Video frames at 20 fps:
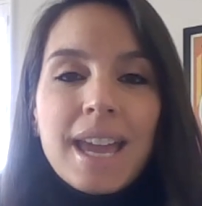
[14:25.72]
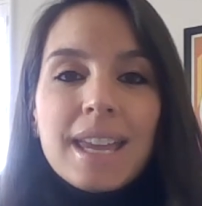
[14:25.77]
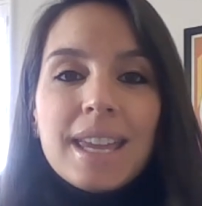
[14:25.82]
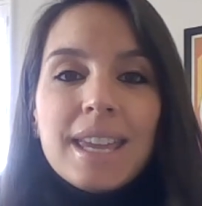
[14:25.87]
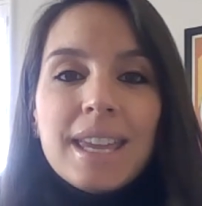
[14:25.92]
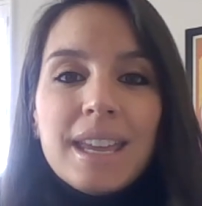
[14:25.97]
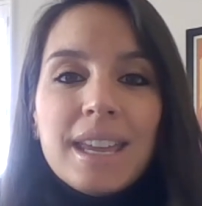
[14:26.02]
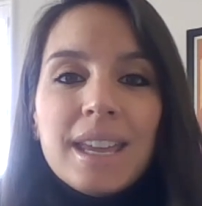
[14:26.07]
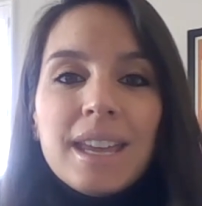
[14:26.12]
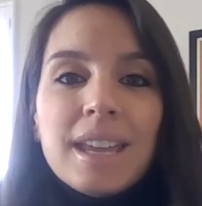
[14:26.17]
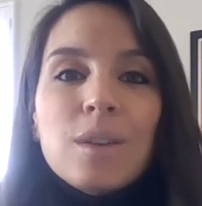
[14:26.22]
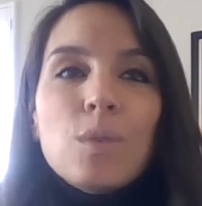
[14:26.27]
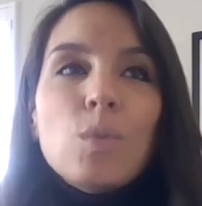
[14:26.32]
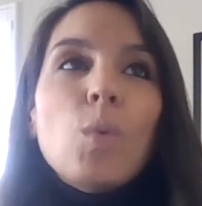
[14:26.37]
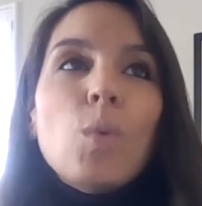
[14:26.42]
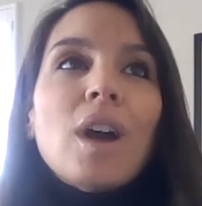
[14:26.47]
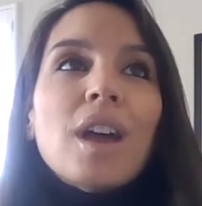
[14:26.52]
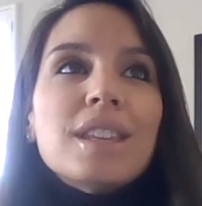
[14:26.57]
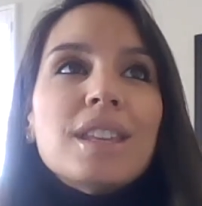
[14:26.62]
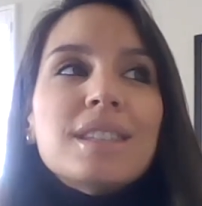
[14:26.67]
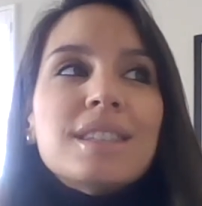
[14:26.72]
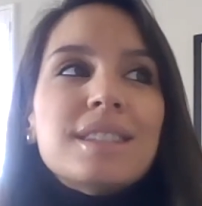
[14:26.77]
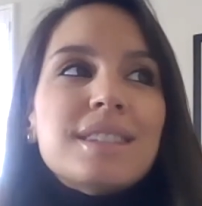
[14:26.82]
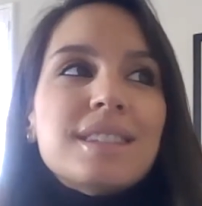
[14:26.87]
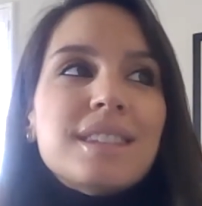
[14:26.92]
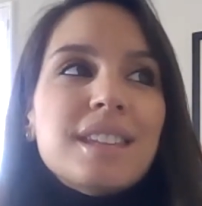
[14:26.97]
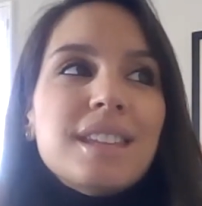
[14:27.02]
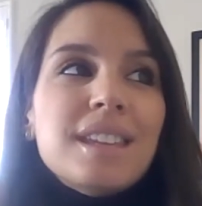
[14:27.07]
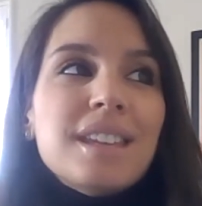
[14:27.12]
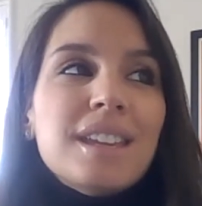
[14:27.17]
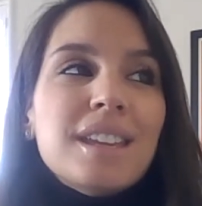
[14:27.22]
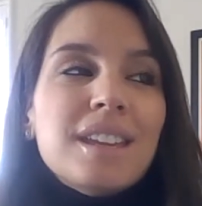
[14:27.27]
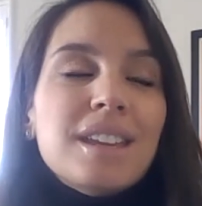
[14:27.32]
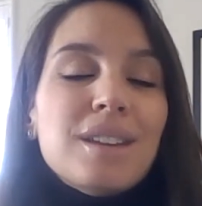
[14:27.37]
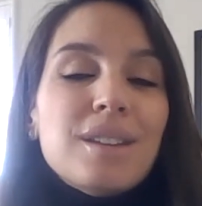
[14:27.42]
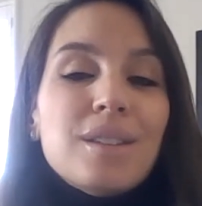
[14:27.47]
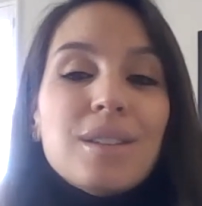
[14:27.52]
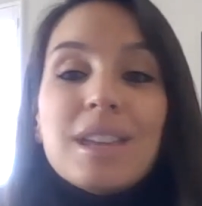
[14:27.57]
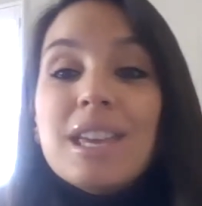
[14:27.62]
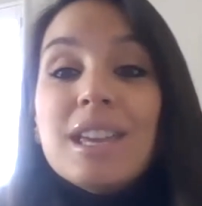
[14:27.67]
he is
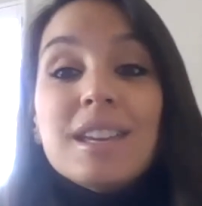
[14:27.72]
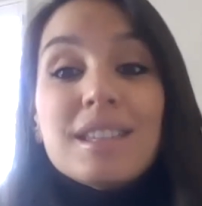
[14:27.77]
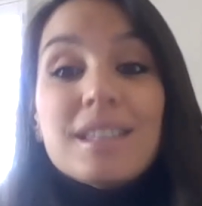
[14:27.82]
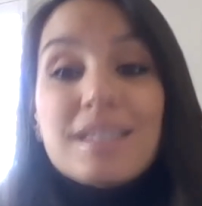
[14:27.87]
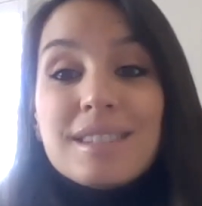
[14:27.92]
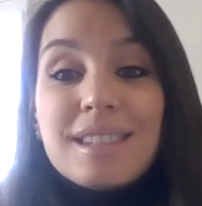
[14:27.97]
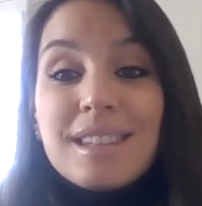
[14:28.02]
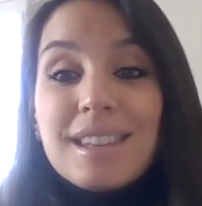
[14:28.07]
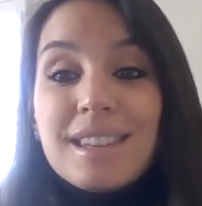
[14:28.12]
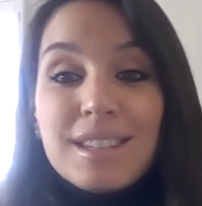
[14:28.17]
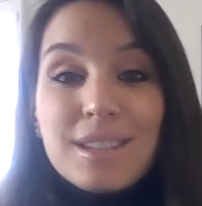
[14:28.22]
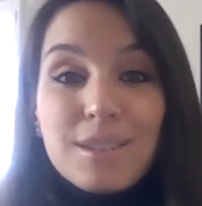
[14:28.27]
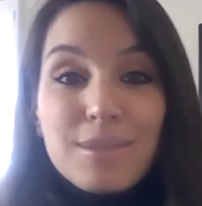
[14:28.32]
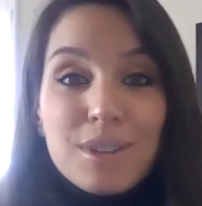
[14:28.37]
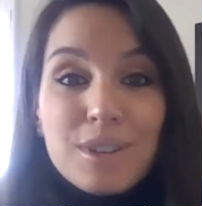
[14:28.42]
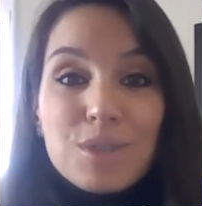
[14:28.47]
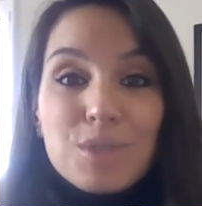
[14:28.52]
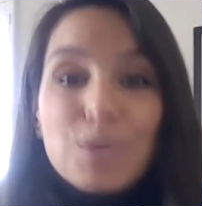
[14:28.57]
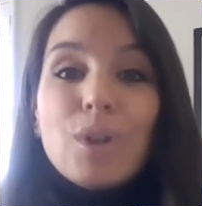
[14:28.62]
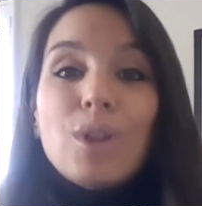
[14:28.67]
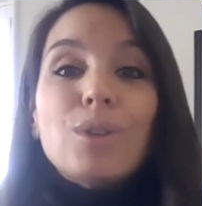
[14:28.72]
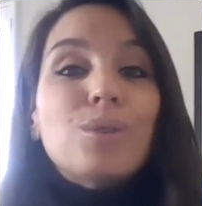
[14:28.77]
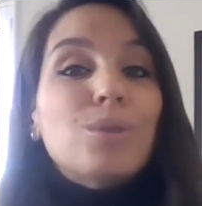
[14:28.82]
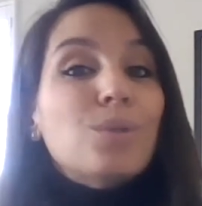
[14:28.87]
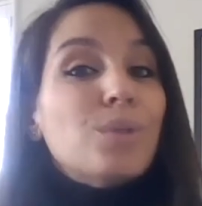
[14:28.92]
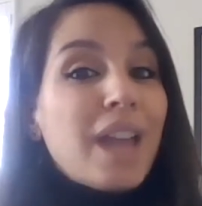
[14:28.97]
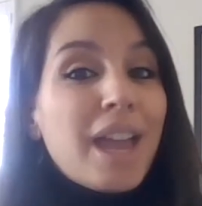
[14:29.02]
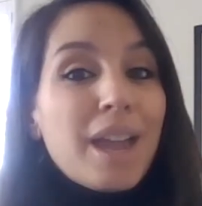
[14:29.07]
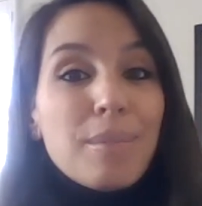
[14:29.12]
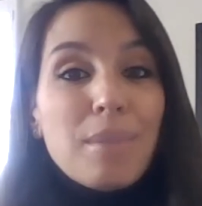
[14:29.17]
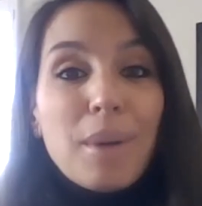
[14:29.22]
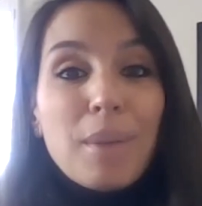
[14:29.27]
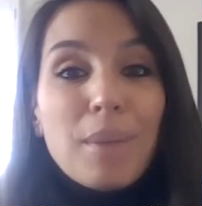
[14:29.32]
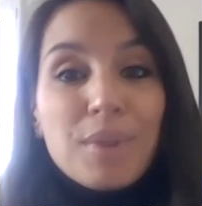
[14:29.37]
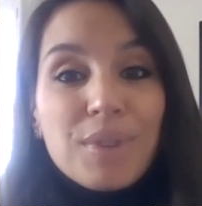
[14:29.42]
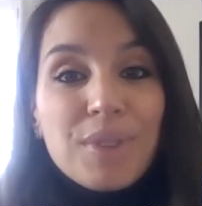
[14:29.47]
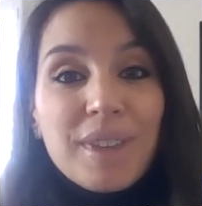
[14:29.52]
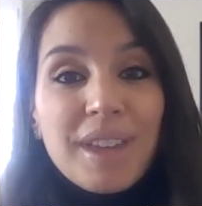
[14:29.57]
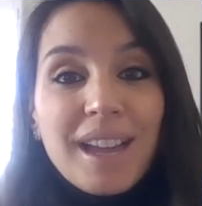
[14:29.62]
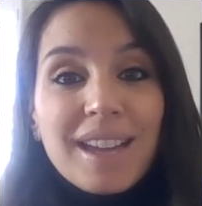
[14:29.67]
the individual who came up
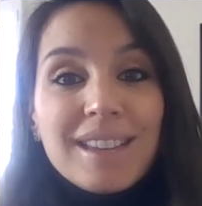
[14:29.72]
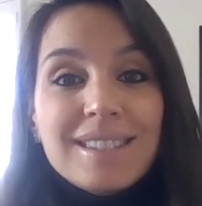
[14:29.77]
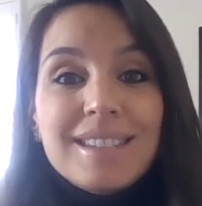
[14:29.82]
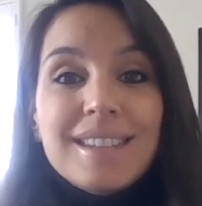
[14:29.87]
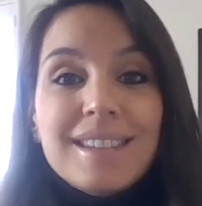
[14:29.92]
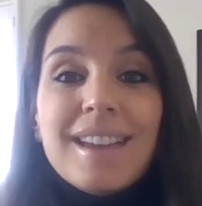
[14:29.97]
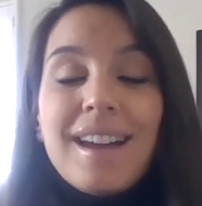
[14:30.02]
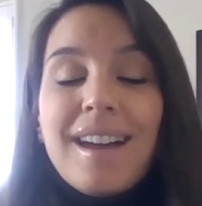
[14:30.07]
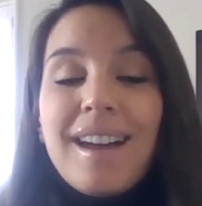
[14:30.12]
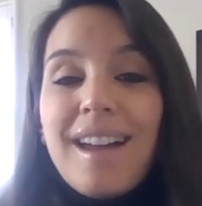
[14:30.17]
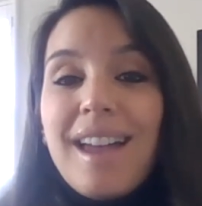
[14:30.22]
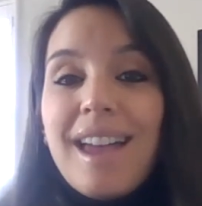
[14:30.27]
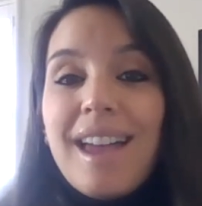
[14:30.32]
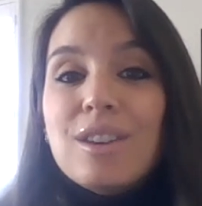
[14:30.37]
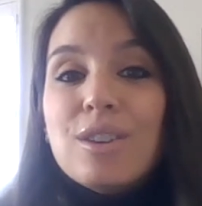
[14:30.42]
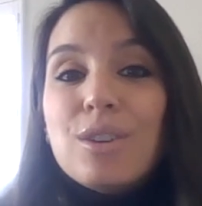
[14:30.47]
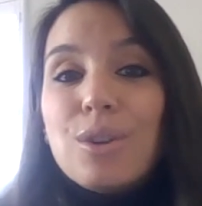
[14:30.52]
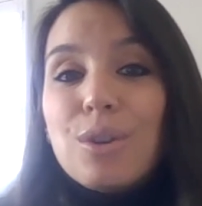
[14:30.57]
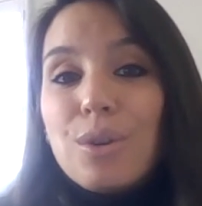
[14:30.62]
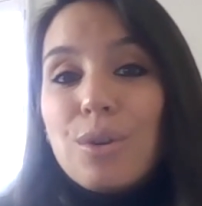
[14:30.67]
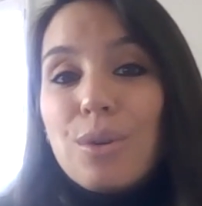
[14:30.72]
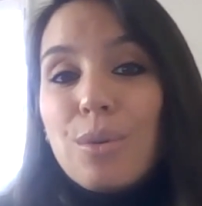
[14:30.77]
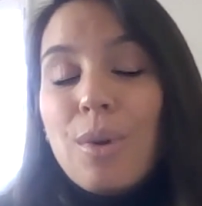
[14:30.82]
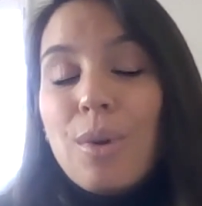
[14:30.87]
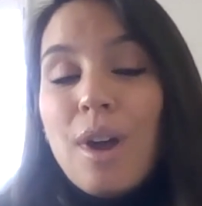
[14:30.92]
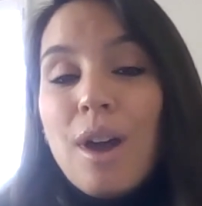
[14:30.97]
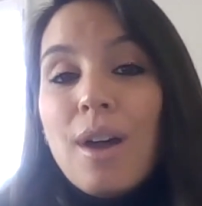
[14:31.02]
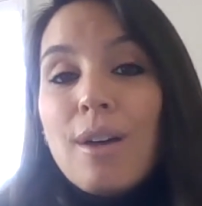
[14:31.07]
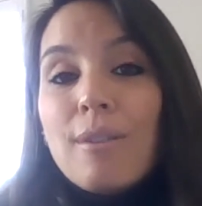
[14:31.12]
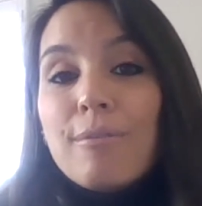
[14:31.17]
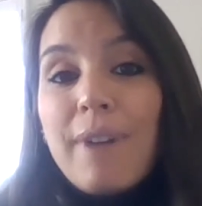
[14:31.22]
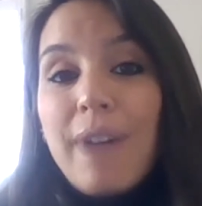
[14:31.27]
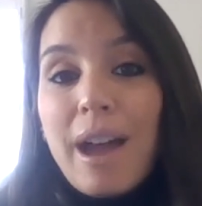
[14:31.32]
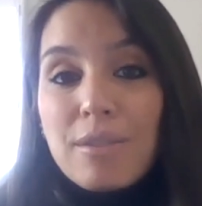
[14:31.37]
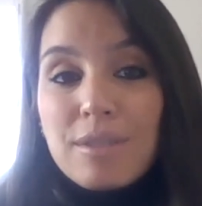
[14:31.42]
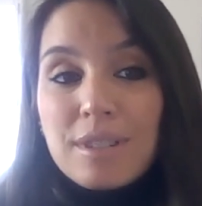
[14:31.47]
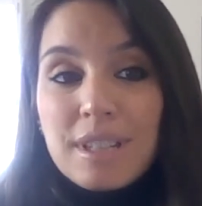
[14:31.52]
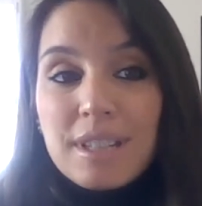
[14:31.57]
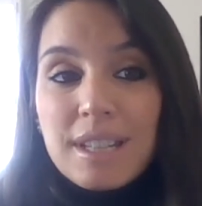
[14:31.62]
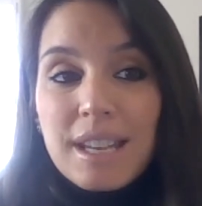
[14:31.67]
with the idea and who
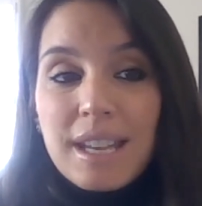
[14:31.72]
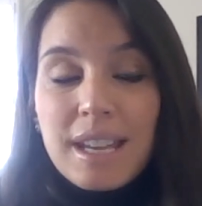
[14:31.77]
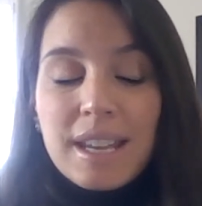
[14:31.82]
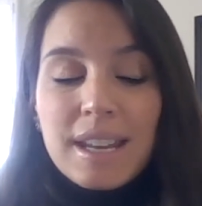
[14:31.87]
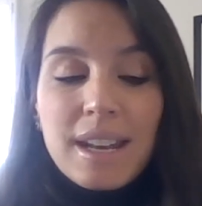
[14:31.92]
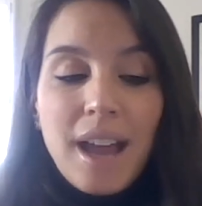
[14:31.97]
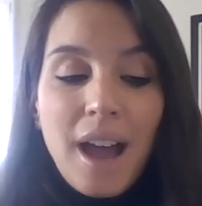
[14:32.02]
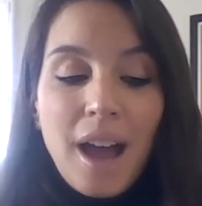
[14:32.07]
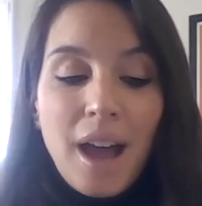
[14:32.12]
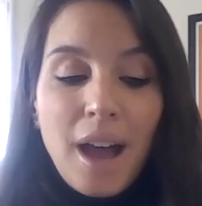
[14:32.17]
founded it.